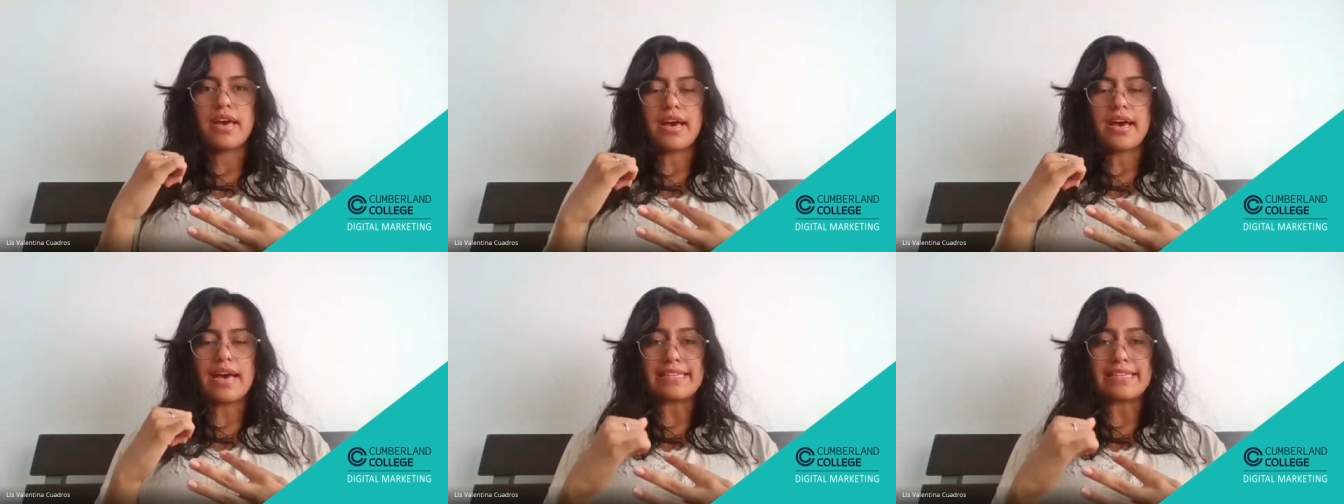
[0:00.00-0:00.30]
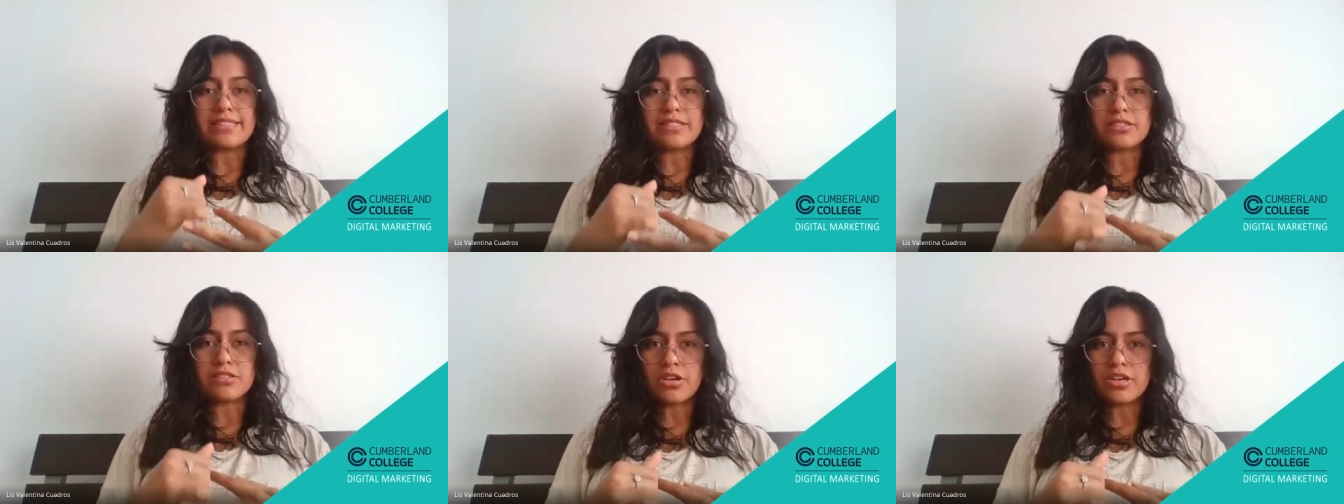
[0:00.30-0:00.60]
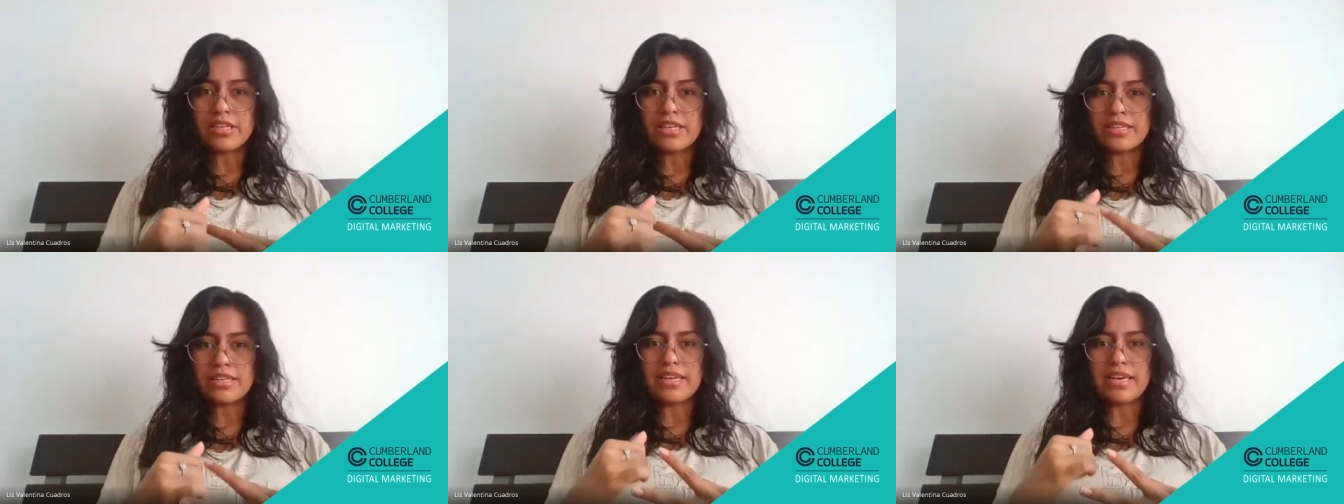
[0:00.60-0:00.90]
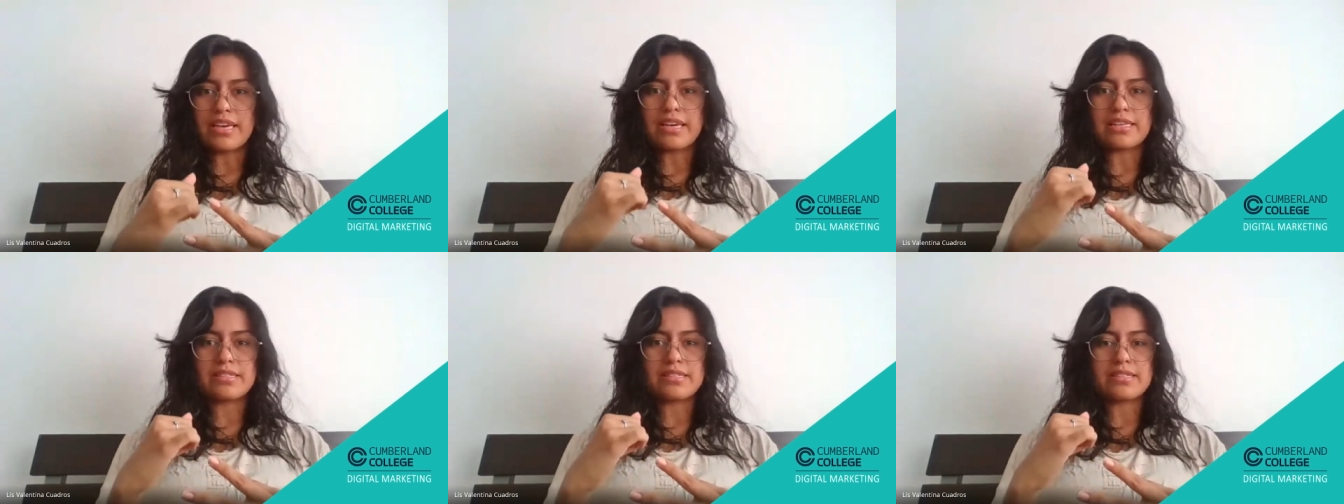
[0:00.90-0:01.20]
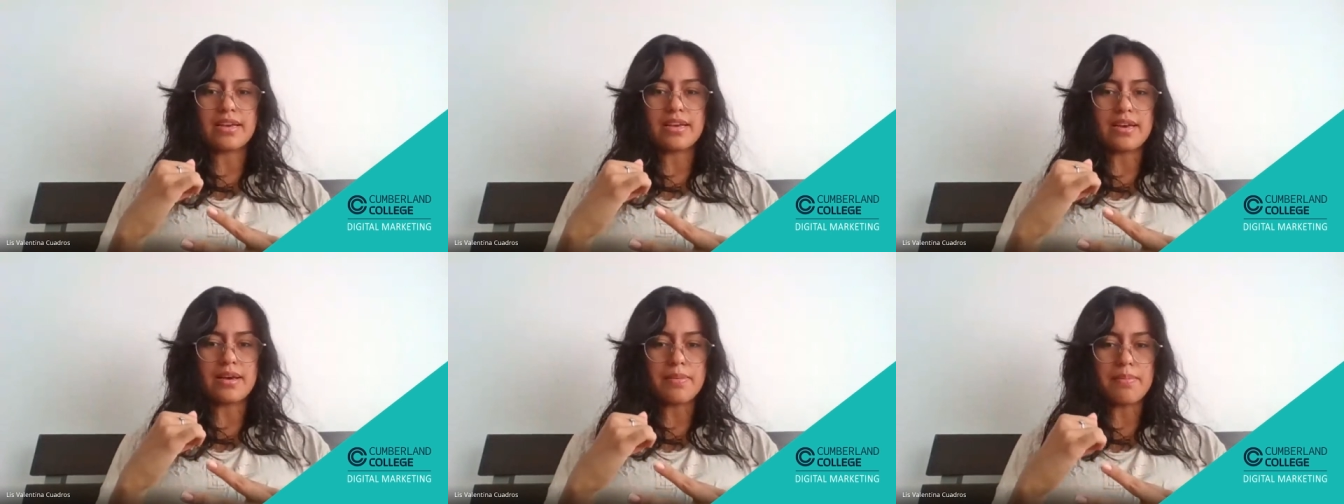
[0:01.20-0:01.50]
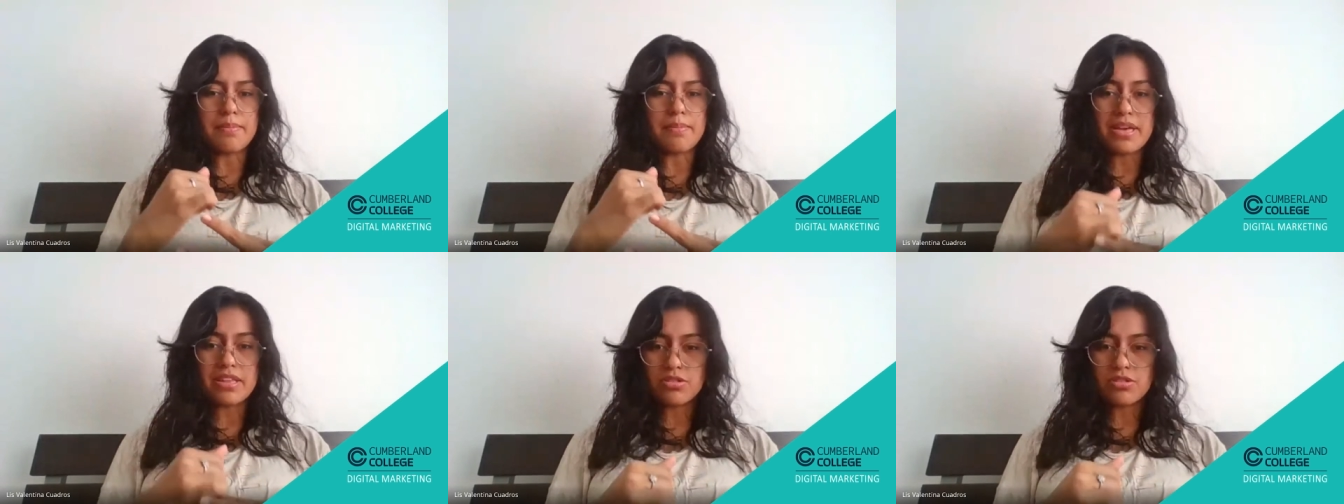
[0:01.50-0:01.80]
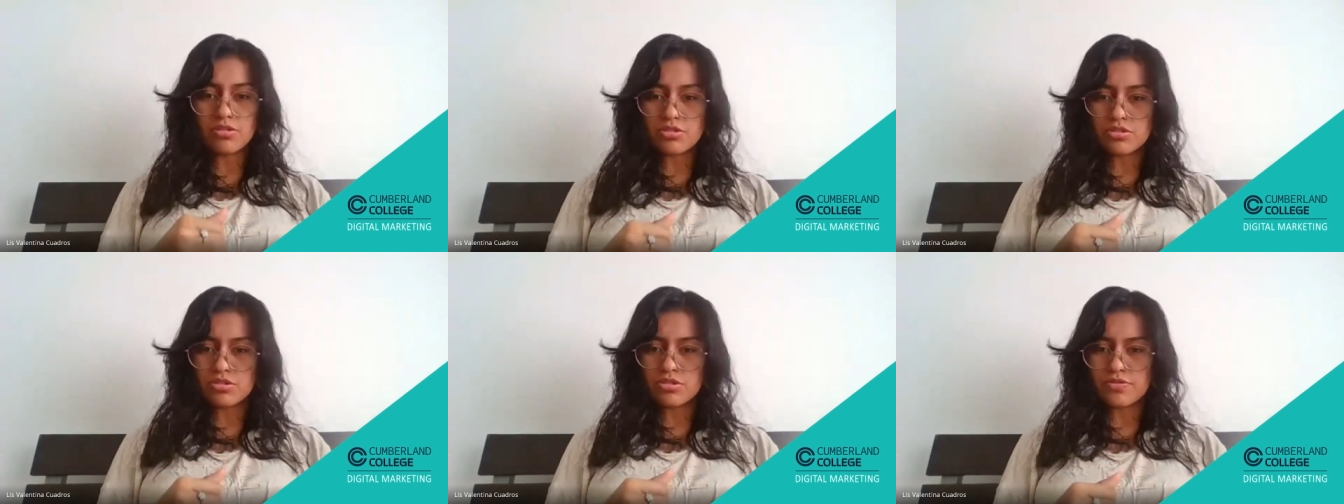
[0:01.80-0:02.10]
uh, starting dates, uh,
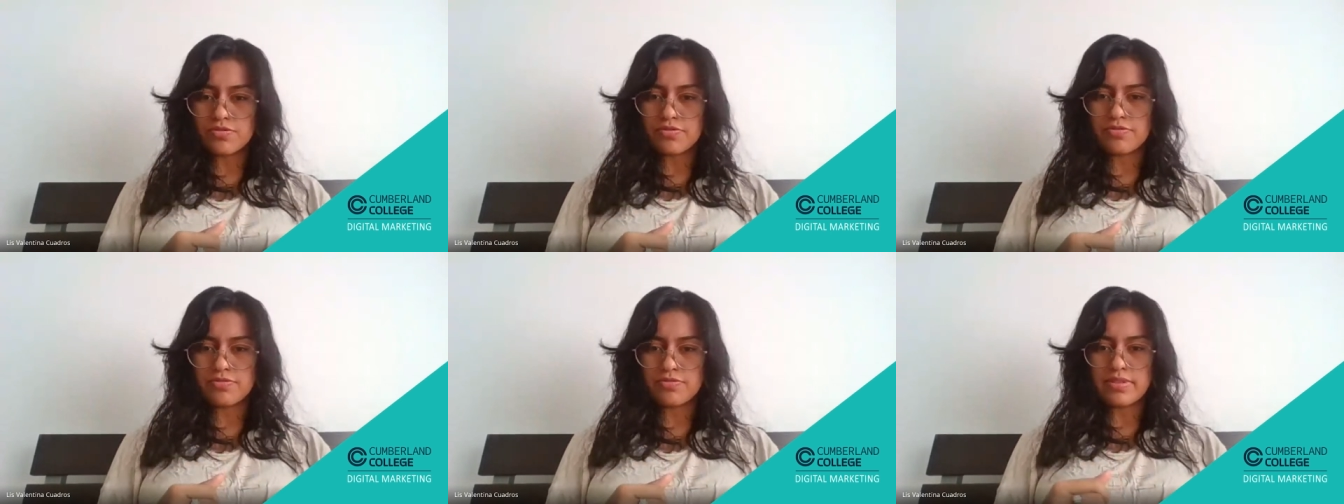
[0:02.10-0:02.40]
methods of